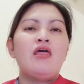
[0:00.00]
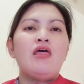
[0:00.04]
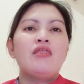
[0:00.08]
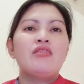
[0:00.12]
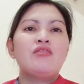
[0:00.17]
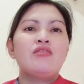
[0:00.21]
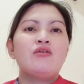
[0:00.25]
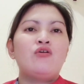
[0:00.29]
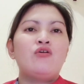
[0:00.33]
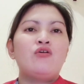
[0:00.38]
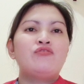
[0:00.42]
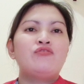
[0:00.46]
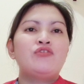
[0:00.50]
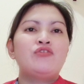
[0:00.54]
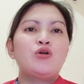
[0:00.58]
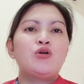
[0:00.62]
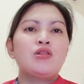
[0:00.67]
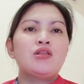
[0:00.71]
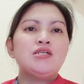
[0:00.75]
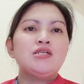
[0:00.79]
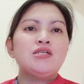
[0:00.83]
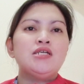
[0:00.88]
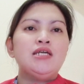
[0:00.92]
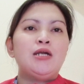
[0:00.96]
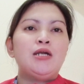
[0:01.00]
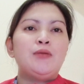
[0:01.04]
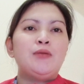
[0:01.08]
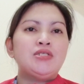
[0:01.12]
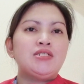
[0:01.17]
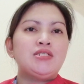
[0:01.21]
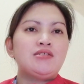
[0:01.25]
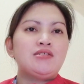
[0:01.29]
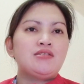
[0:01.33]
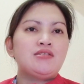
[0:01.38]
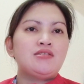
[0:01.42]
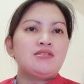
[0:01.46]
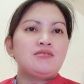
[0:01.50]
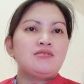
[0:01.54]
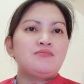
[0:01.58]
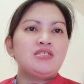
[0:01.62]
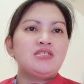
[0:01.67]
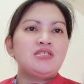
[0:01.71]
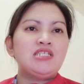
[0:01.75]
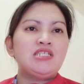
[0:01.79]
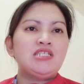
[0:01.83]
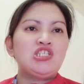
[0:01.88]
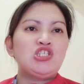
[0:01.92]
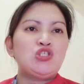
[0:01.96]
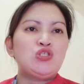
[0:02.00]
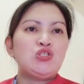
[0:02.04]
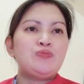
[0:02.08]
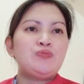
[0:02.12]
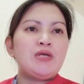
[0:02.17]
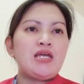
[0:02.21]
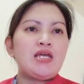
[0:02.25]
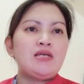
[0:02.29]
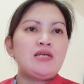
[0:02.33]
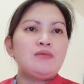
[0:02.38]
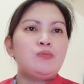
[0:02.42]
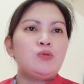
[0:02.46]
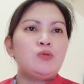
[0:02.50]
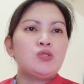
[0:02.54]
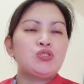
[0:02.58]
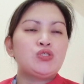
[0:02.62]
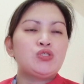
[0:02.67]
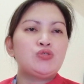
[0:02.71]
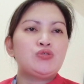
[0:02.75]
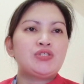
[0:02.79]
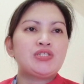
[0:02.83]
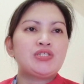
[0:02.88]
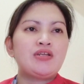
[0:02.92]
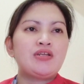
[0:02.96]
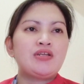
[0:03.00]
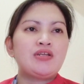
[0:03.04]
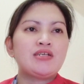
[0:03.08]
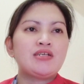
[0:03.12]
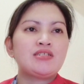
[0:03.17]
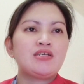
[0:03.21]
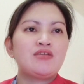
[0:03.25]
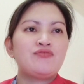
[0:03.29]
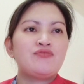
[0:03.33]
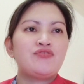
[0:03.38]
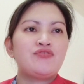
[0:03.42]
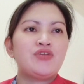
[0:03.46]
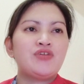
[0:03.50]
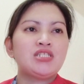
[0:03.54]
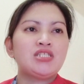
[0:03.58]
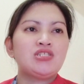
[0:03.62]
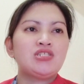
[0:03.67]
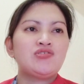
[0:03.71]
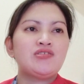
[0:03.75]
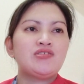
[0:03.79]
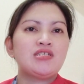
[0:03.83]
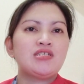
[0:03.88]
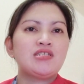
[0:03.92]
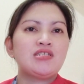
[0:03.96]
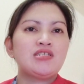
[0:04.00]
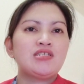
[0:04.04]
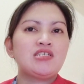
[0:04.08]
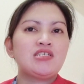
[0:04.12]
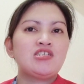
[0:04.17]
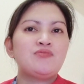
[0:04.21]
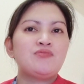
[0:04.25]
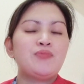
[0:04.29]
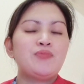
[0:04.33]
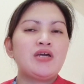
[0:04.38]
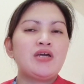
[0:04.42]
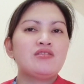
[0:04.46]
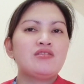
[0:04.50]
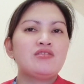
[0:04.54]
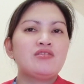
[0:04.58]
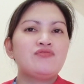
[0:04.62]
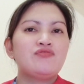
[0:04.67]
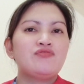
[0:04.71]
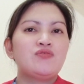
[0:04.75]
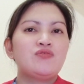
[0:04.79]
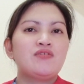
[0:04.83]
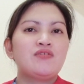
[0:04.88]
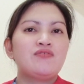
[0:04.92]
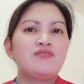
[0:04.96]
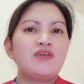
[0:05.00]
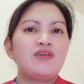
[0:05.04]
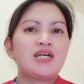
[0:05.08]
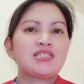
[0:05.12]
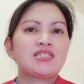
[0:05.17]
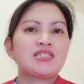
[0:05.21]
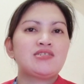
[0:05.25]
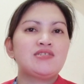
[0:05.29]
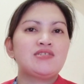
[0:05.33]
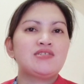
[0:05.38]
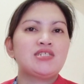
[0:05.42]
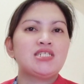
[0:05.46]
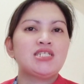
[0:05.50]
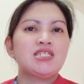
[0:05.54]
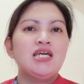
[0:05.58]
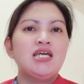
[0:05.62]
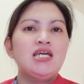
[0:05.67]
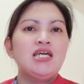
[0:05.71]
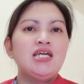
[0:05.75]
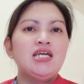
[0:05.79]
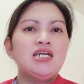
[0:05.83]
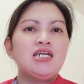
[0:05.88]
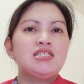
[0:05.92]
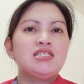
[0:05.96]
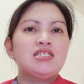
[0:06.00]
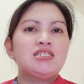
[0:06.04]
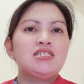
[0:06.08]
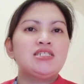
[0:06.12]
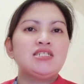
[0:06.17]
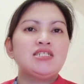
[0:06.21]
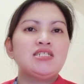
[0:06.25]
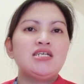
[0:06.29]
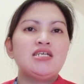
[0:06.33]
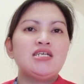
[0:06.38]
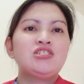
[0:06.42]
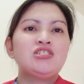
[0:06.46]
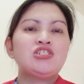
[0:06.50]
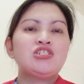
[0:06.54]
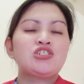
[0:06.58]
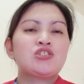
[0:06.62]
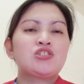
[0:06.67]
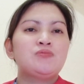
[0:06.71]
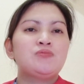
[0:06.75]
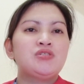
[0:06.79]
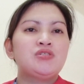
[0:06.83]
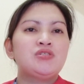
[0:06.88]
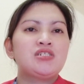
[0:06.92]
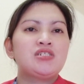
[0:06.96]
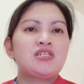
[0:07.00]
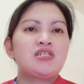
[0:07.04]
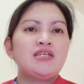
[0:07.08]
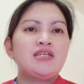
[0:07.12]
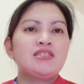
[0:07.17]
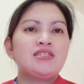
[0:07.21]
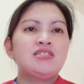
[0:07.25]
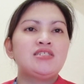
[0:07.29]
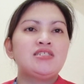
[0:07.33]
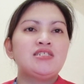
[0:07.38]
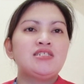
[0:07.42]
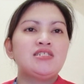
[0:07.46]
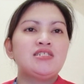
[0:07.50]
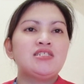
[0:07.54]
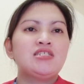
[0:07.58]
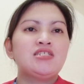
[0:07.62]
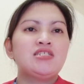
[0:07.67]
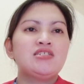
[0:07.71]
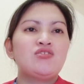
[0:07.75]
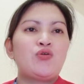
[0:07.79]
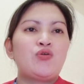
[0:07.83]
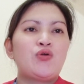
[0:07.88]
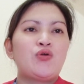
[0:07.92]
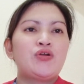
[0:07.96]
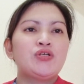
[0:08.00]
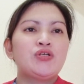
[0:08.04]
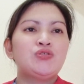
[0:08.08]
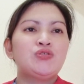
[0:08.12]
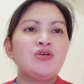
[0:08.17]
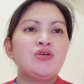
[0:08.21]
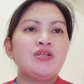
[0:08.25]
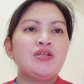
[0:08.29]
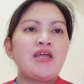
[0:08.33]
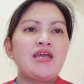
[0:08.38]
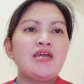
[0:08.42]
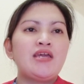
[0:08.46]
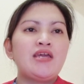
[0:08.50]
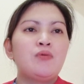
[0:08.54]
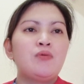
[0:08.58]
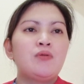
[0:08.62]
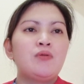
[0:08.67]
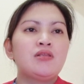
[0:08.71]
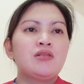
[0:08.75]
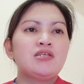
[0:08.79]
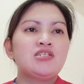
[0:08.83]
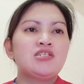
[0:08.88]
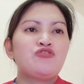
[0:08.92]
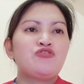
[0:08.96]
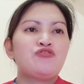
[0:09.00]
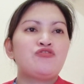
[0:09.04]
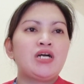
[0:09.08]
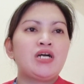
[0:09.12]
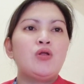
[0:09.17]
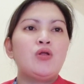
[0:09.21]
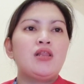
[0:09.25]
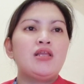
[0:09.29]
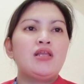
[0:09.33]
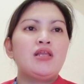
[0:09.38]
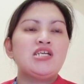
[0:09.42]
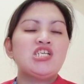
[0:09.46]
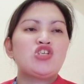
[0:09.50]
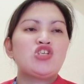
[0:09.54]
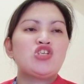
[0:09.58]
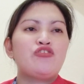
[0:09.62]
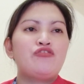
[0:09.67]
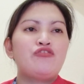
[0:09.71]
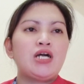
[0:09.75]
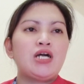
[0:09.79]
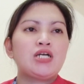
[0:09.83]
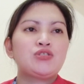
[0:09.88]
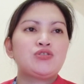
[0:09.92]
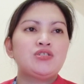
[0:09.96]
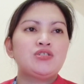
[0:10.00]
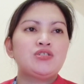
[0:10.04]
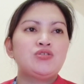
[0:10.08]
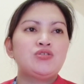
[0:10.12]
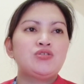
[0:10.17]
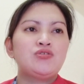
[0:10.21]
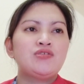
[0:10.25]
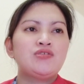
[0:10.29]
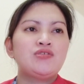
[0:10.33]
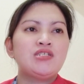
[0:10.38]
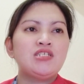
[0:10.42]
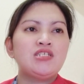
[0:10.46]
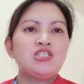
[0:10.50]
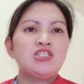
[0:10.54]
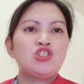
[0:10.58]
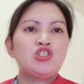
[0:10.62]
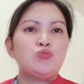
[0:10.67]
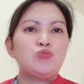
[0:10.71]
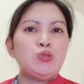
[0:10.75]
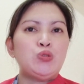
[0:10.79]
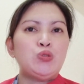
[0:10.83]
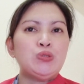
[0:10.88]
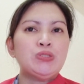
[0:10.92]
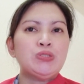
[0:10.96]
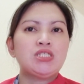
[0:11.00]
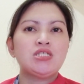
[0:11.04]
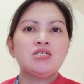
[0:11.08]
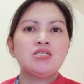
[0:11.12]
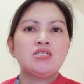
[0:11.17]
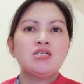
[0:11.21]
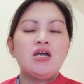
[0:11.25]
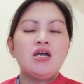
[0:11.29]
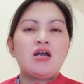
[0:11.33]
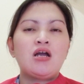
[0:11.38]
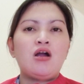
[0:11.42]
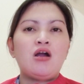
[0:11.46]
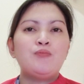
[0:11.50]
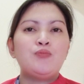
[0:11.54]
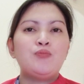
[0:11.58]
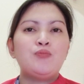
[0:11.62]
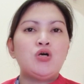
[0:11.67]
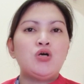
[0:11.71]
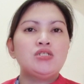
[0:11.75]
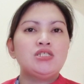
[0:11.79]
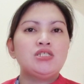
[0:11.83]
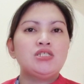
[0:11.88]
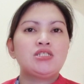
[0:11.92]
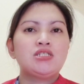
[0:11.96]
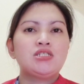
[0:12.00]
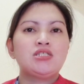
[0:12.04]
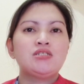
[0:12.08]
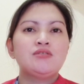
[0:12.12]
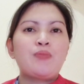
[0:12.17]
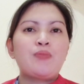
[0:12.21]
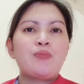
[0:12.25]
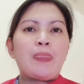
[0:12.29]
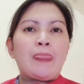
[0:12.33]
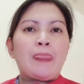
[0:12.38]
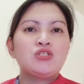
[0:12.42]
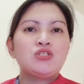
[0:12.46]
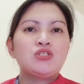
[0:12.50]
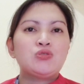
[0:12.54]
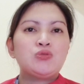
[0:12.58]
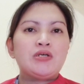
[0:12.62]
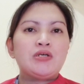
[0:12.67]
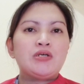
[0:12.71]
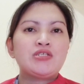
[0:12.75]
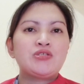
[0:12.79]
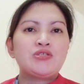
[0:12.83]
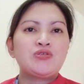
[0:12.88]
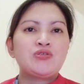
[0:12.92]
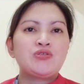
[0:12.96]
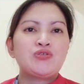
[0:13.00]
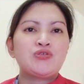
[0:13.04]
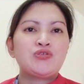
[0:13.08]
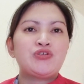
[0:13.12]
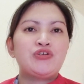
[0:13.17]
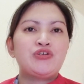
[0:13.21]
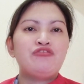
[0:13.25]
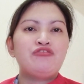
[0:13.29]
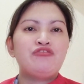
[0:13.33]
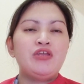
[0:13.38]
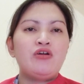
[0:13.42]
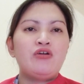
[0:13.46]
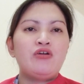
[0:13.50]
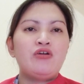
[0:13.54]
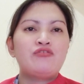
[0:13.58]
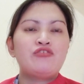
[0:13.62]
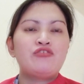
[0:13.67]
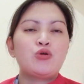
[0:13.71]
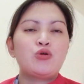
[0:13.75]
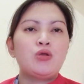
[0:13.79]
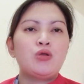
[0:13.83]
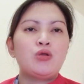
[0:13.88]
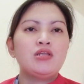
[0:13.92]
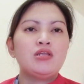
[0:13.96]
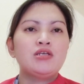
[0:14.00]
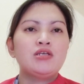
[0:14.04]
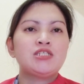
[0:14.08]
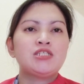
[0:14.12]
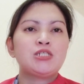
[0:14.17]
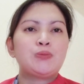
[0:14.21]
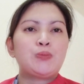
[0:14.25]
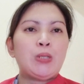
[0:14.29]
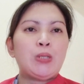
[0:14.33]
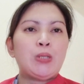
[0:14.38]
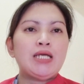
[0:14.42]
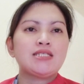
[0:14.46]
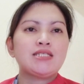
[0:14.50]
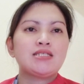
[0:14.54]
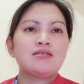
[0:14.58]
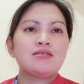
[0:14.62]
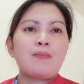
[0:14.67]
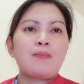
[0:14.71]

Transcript: The overall ERP system needs to be able to organize inventory and needs by individual factory and intercommunicate the needs in order to enable each factory to redistribute components so as to serve the overall enterprise.